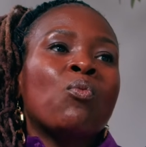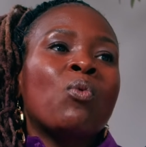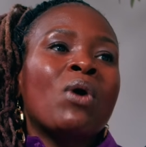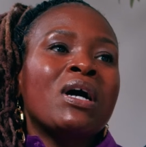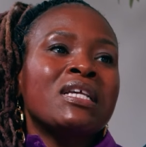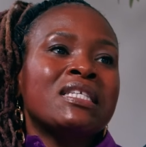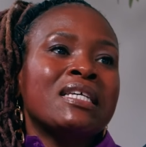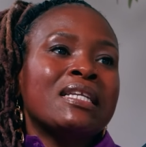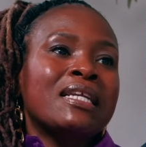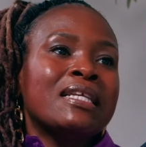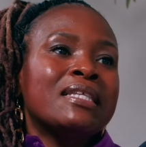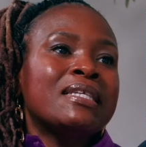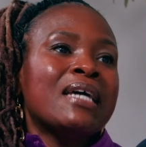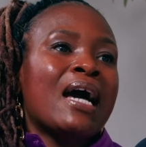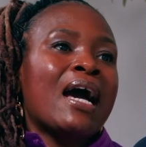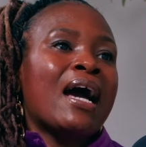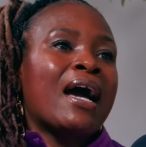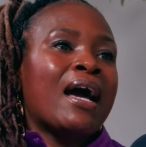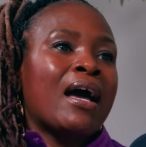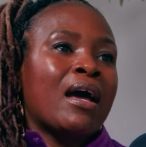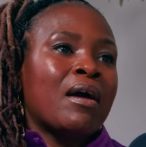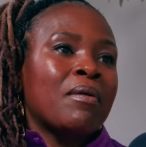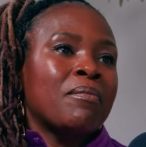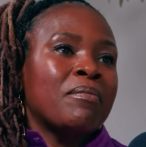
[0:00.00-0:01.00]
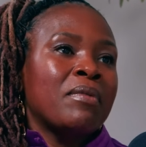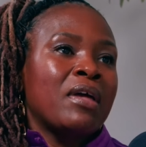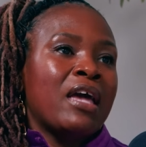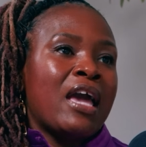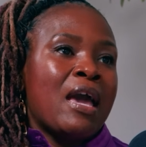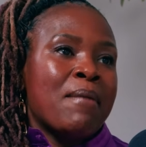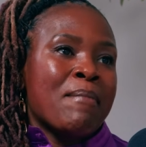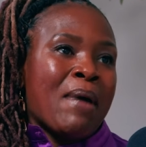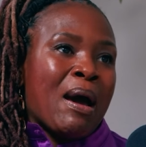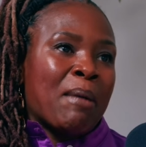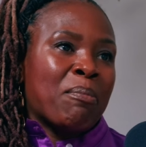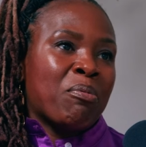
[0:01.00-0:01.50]
wasn't a time
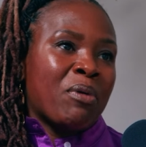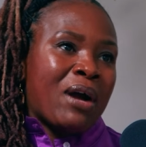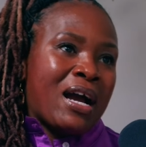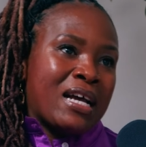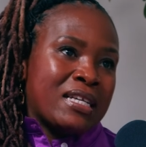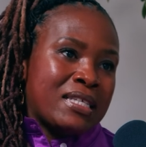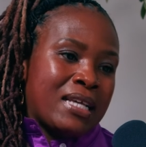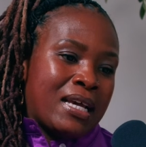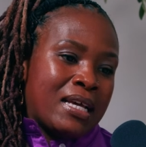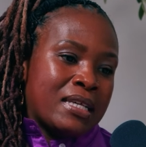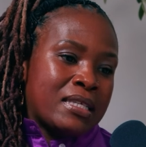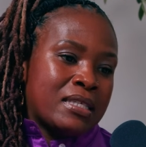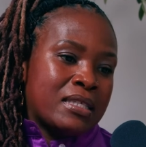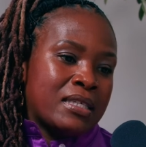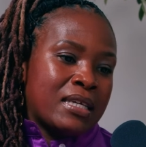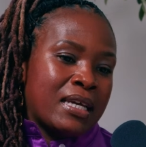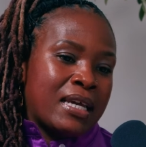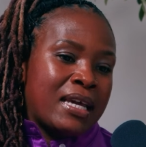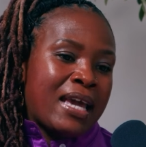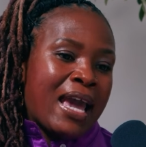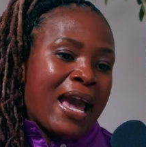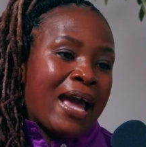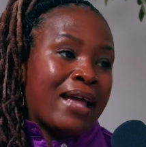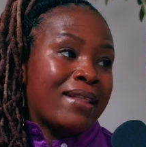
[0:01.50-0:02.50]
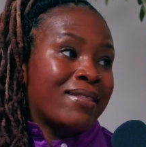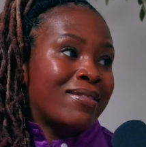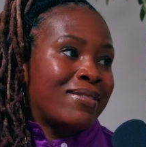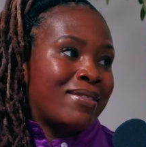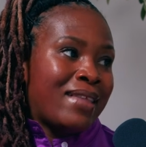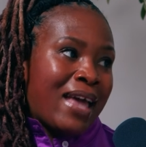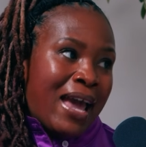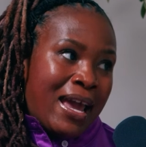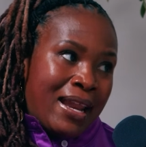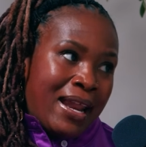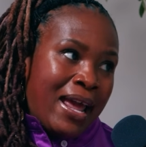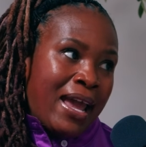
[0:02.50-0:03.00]
in my process to get that